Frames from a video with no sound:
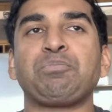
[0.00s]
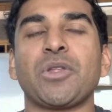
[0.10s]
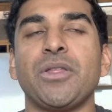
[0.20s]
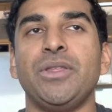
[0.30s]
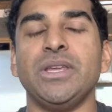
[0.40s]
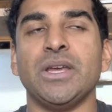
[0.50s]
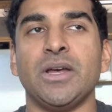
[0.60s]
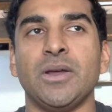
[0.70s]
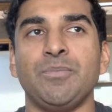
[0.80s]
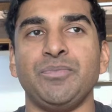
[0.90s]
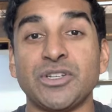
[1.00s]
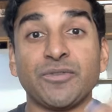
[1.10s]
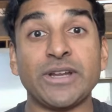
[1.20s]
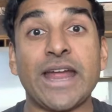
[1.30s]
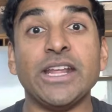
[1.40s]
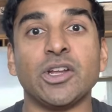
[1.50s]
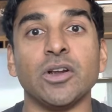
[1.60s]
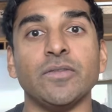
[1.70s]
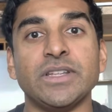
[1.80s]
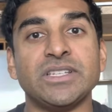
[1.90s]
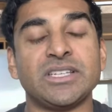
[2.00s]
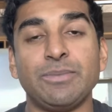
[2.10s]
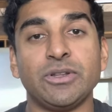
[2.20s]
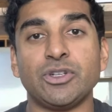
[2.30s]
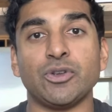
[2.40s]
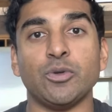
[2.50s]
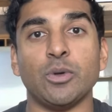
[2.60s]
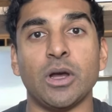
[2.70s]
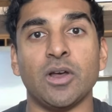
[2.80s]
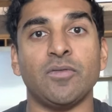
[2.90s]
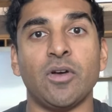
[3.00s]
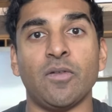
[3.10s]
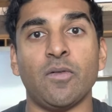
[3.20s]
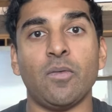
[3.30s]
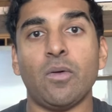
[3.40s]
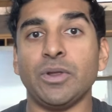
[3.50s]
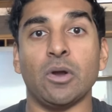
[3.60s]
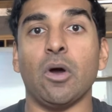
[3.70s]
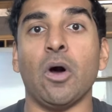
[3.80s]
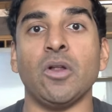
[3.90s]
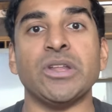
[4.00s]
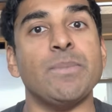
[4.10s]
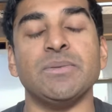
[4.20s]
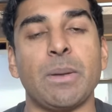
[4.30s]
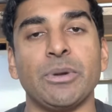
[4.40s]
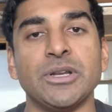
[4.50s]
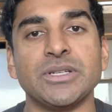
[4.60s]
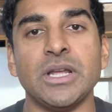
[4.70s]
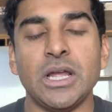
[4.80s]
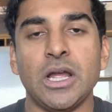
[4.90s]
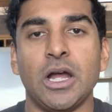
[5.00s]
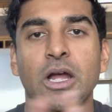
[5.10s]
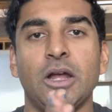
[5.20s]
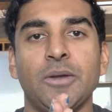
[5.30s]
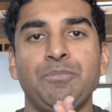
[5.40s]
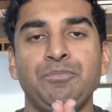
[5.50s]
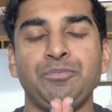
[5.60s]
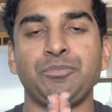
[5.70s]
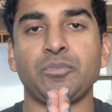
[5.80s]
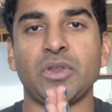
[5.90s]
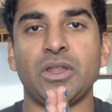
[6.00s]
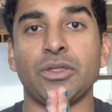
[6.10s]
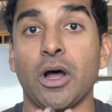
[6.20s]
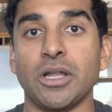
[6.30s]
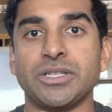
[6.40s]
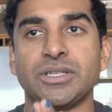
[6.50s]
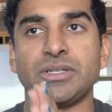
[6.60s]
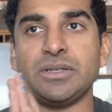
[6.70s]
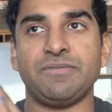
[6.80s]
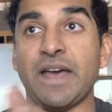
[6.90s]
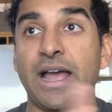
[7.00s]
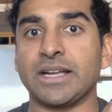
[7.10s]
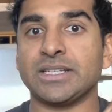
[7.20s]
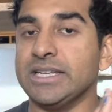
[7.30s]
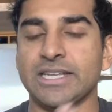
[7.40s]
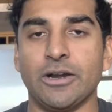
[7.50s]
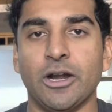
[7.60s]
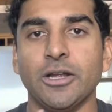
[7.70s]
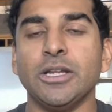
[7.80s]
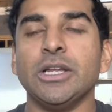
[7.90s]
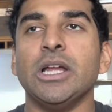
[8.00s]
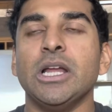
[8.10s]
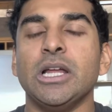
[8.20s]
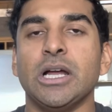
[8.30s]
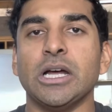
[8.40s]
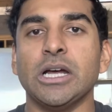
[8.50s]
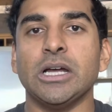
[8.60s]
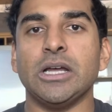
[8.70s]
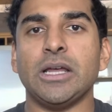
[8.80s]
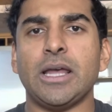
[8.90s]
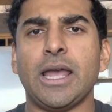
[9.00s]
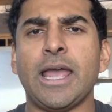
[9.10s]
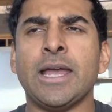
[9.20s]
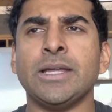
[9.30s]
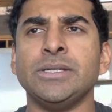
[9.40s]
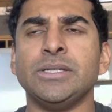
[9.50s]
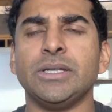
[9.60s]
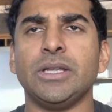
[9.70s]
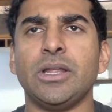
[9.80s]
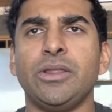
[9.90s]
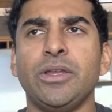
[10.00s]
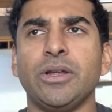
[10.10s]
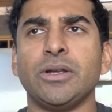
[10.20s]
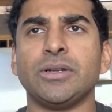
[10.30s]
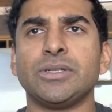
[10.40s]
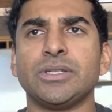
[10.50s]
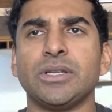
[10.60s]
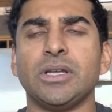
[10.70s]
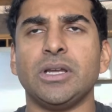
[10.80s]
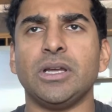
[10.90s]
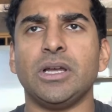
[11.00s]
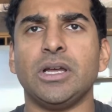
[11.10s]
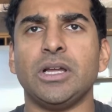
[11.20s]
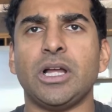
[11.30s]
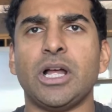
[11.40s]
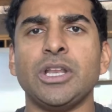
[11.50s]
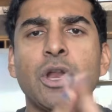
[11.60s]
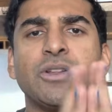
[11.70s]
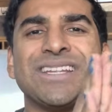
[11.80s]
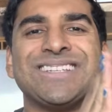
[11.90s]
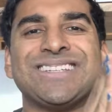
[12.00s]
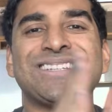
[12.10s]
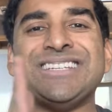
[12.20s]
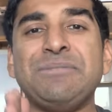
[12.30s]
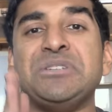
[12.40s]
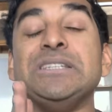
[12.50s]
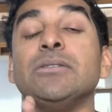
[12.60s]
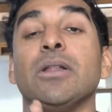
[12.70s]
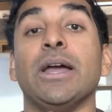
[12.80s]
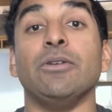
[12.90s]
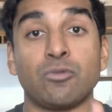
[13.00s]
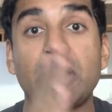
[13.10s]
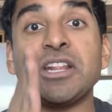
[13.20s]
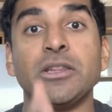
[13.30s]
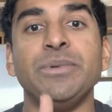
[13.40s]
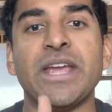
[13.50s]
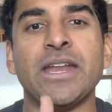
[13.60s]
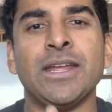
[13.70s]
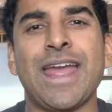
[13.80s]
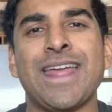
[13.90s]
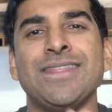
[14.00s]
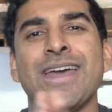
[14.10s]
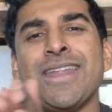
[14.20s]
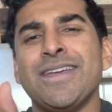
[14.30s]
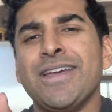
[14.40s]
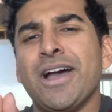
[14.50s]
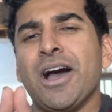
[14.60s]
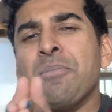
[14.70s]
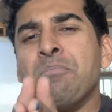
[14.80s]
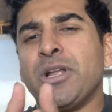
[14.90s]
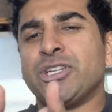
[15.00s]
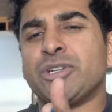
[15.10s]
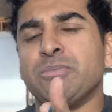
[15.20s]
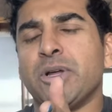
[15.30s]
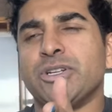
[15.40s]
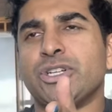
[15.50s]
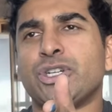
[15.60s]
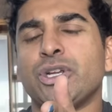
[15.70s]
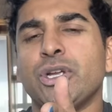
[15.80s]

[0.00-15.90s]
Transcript: the this forgetting curve is typically true of all types of memories, thoughts, facts, etc. And there's notice a steep decline right at the beginning, and then a much